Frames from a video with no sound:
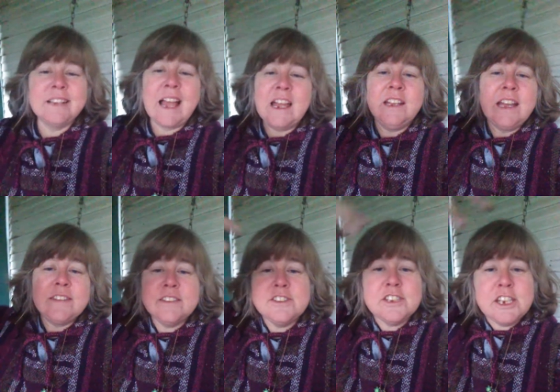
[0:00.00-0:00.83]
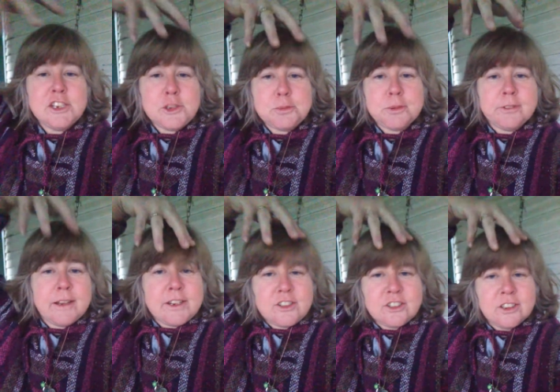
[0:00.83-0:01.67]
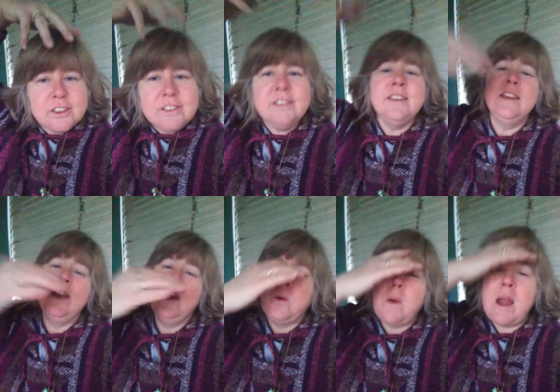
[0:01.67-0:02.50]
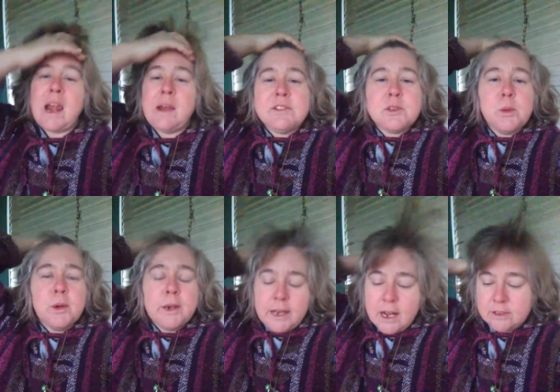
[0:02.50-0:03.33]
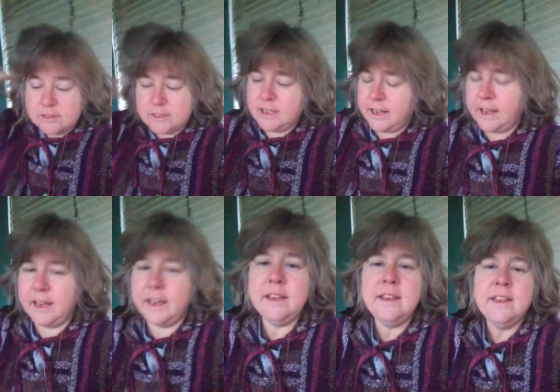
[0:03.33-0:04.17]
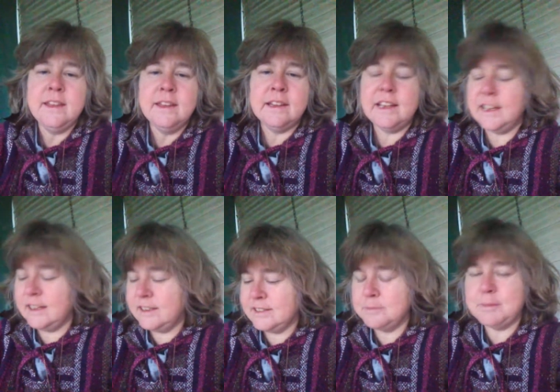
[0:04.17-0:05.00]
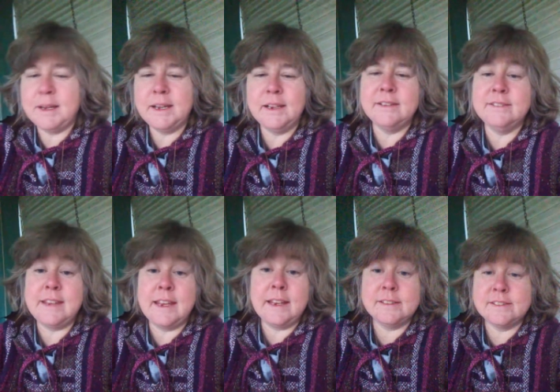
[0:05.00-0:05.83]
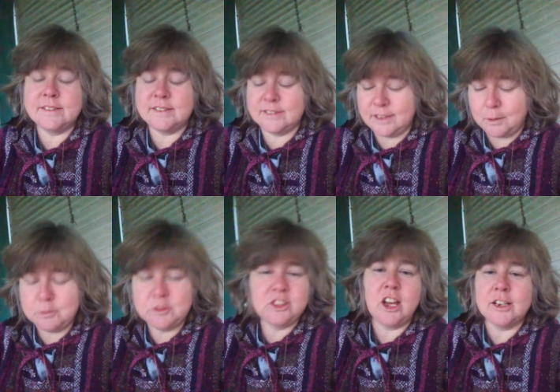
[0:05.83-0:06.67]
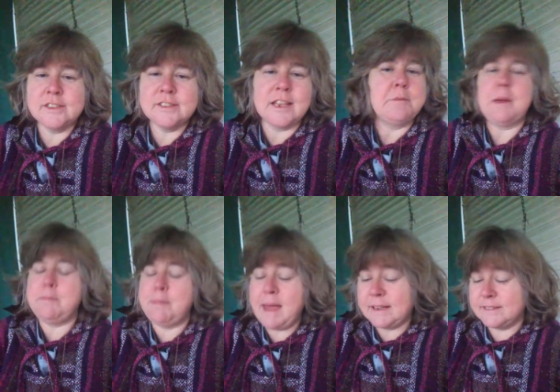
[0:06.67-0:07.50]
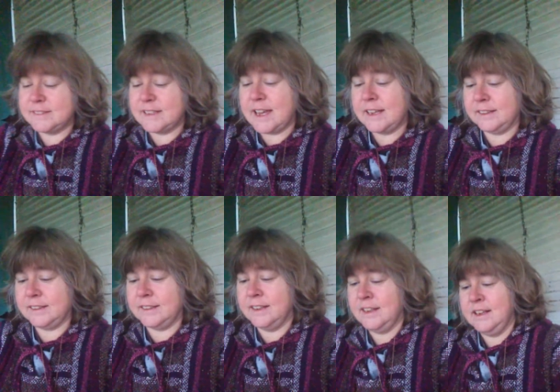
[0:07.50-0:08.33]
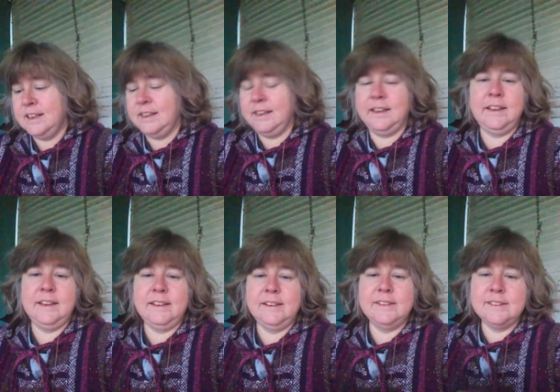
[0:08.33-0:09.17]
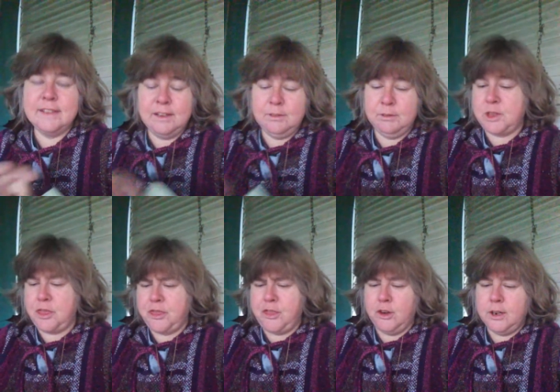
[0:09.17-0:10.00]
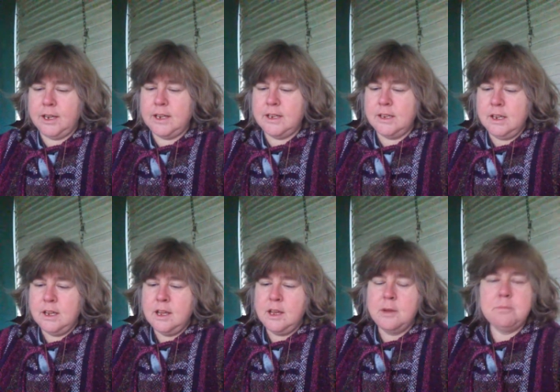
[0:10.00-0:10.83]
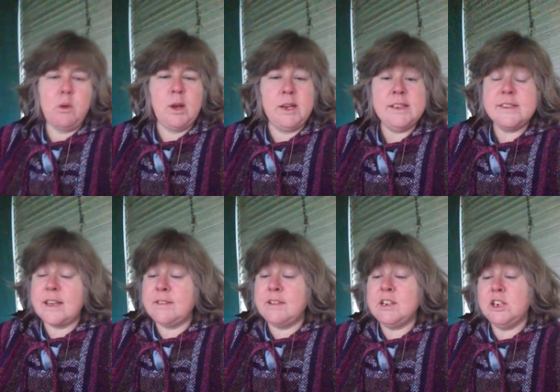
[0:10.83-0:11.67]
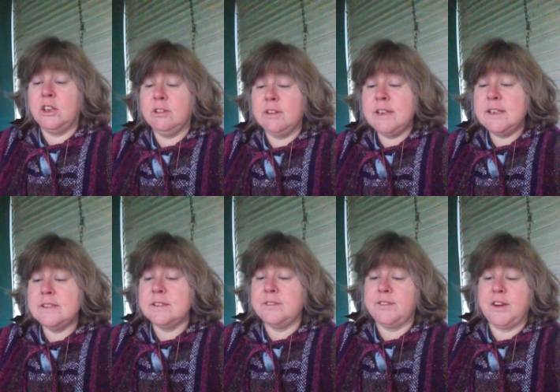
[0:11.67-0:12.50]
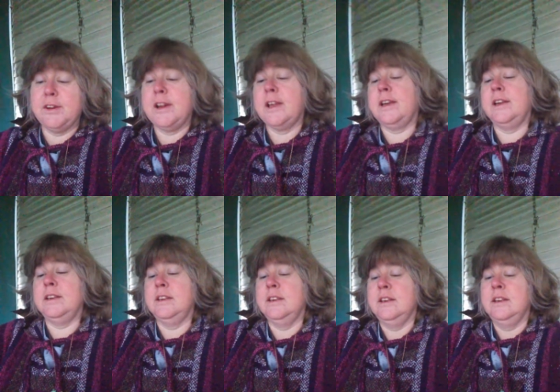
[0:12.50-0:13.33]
I got this inspiration while I was working out today. I did my dance numchucks on my back deck, and it was 30.7 degrees Fahrenheit.